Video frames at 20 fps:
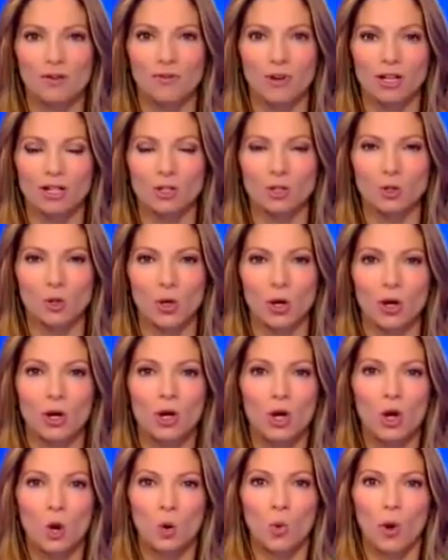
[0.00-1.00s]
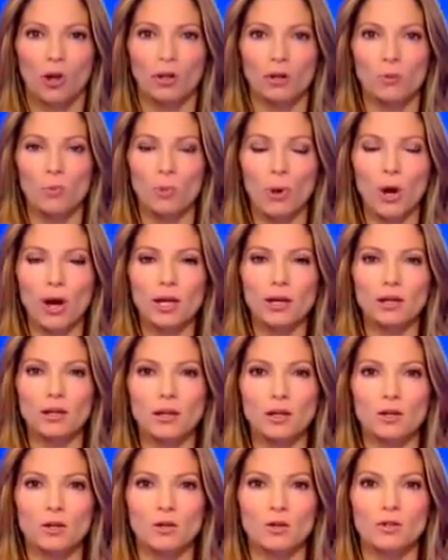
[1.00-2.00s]
investor. Well, in
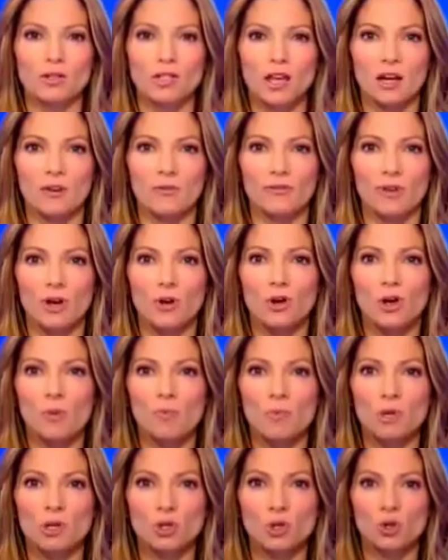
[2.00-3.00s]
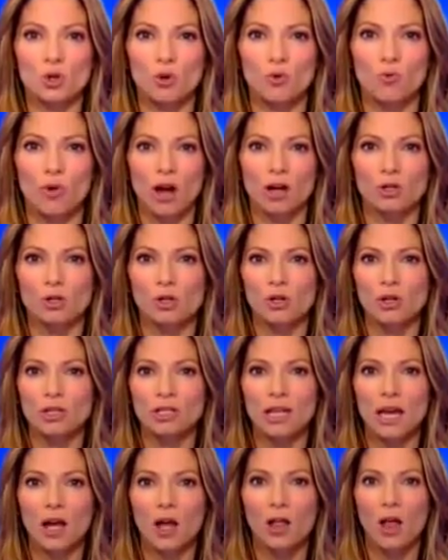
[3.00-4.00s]
breaking news, NFL Commissioner Roger
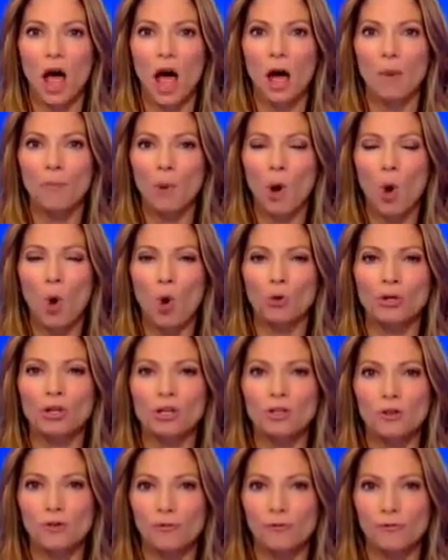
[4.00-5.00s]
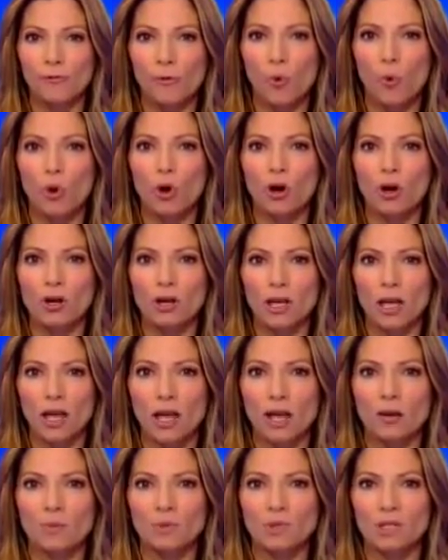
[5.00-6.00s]
Goodell upholding the
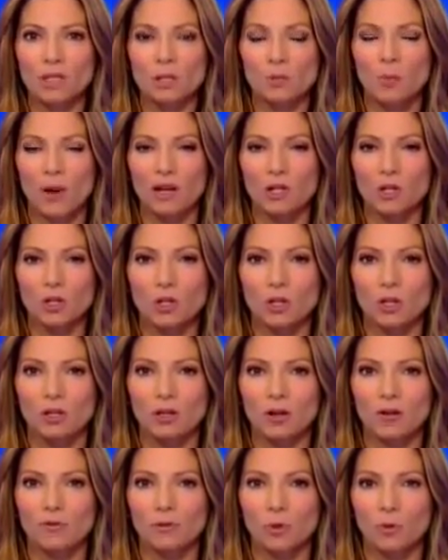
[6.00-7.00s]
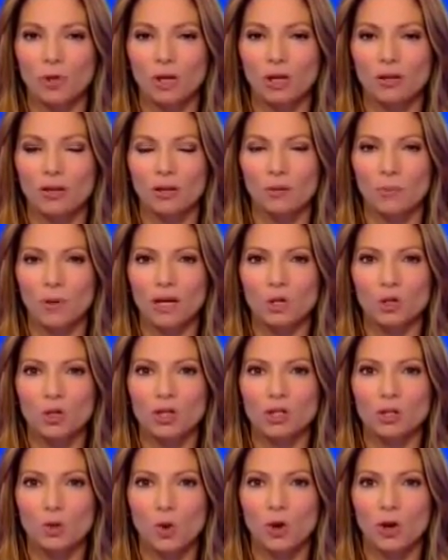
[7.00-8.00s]
4-game suspension of New England Patriots